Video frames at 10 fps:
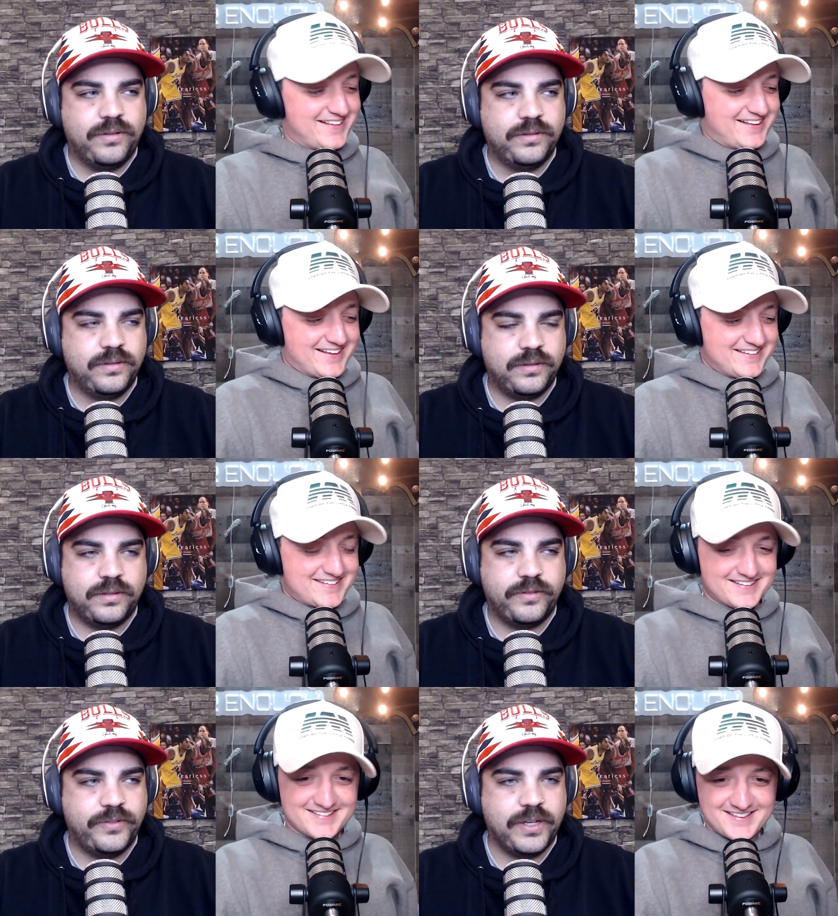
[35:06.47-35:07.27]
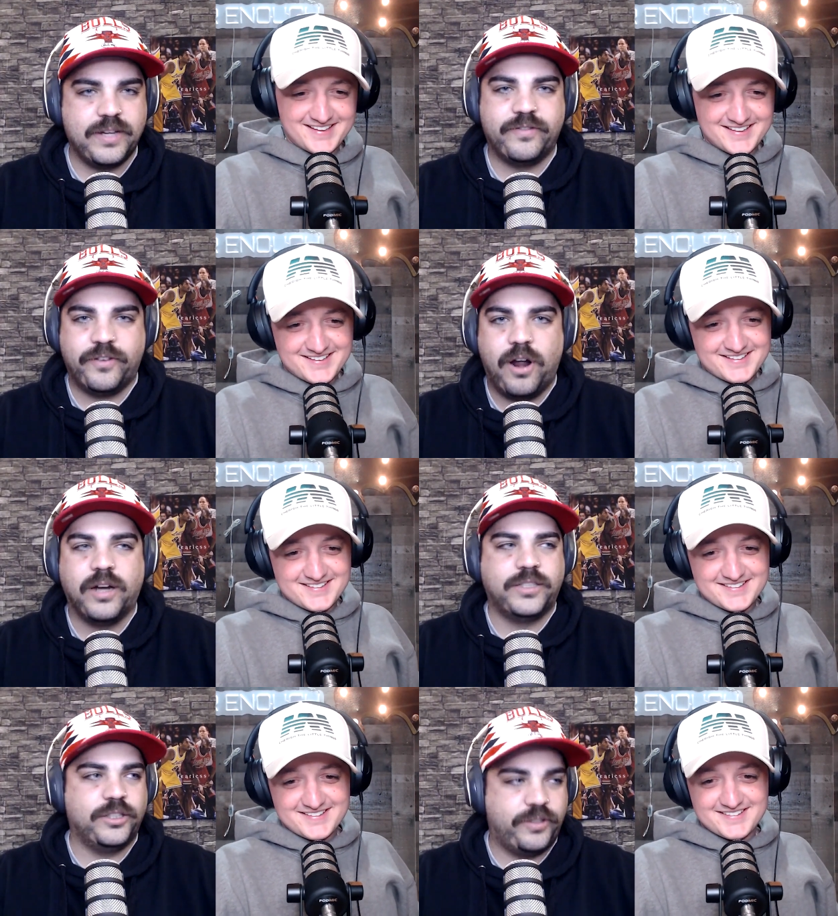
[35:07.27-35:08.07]
Speaker 1: like, the fucking
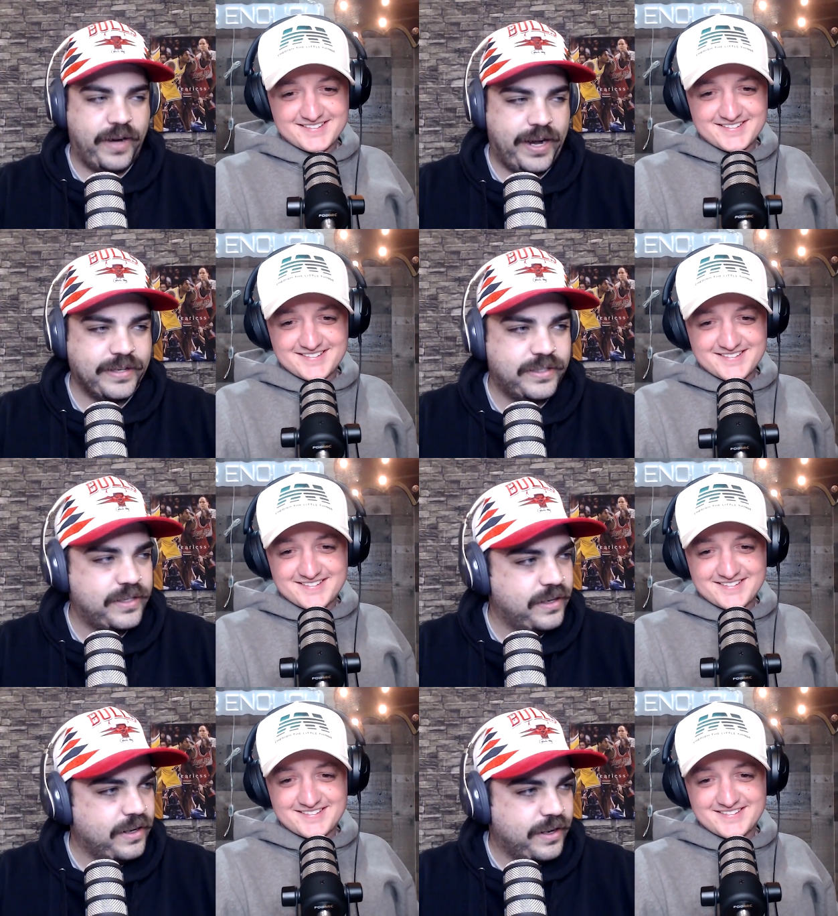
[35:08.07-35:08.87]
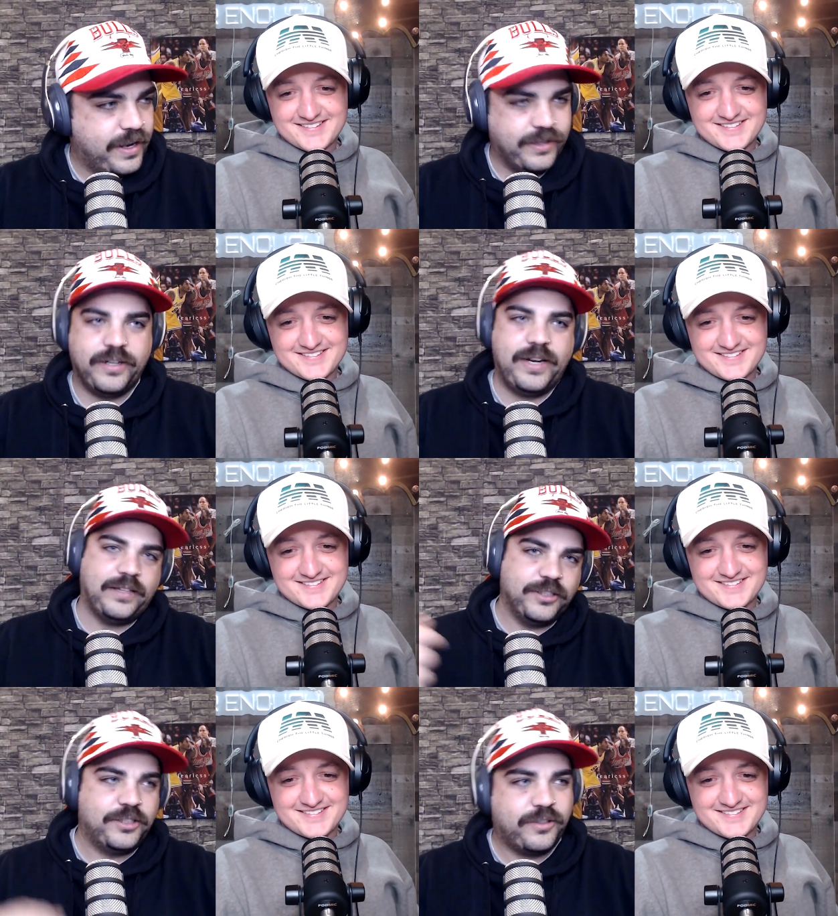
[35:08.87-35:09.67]
frogs are trans and they're
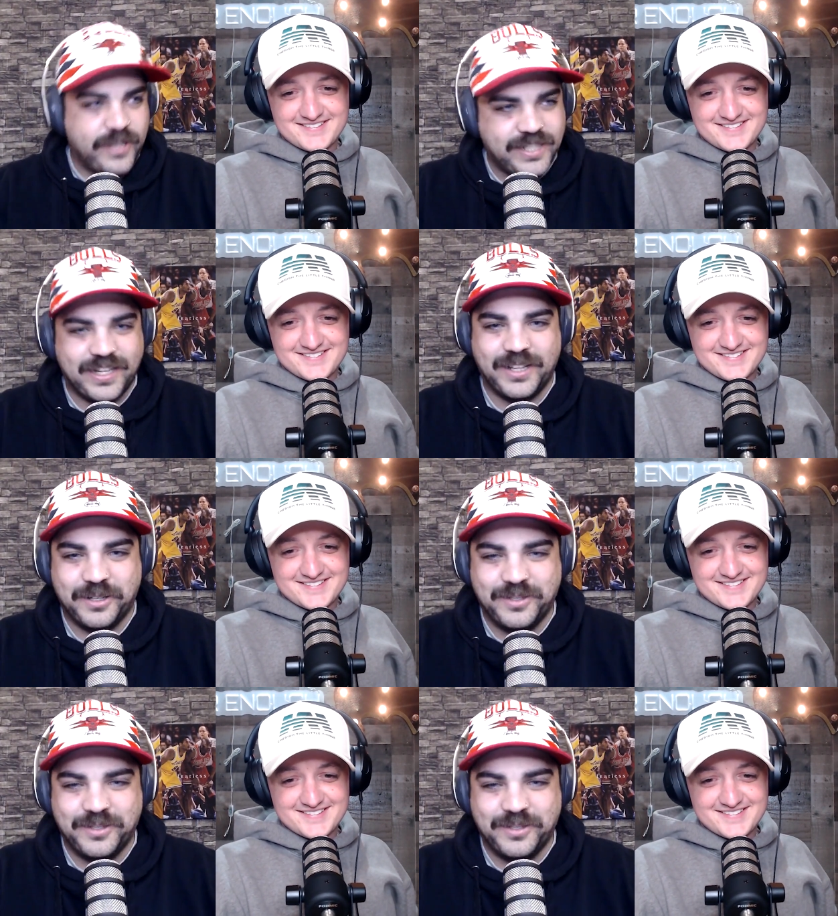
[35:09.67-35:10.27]
got the screens on the.